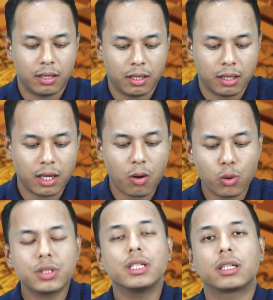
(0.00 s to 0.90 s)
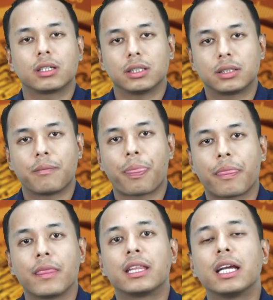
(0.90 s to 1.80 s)
Now oceanic crust,
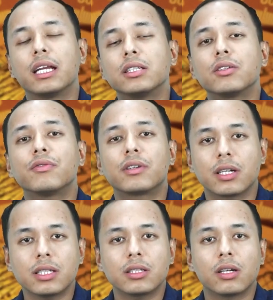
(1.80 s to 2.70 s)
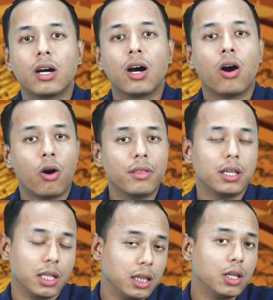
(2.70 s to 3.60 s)
the thickness of crust
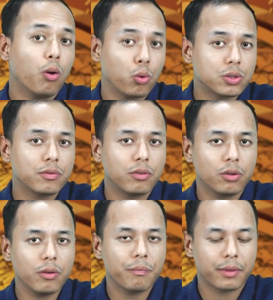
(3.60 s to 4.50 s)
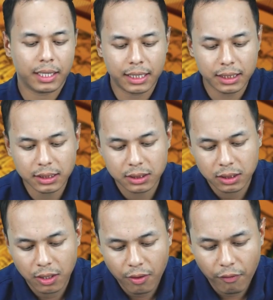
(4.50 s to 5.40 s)
in the ocean floor, it is
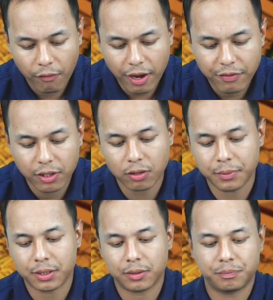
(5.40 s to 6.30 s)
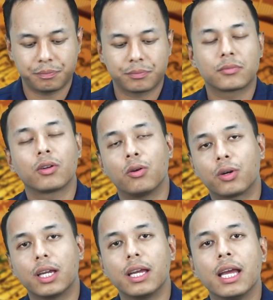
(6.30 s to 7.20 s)
5 km.
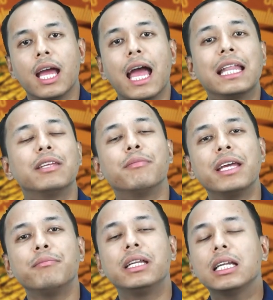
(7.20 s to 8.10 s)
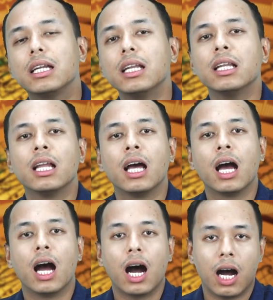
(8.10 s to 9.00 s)
Okay, and the main mineral
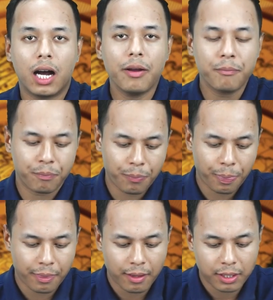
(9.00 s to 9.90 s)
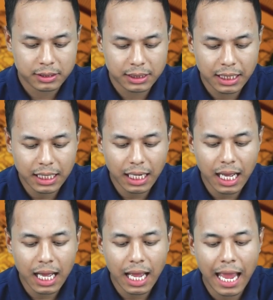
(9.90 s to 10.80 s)
are silica
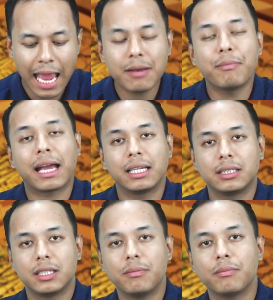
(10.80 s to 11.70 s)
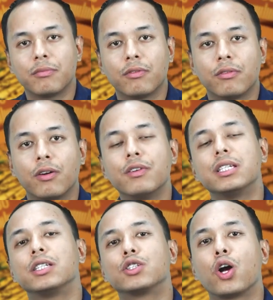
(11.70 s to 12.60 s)
and magnesium, for which
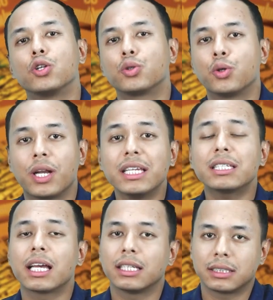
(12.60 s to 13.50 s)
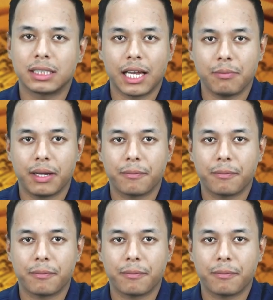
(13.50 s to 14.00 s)
it is also known as Sima.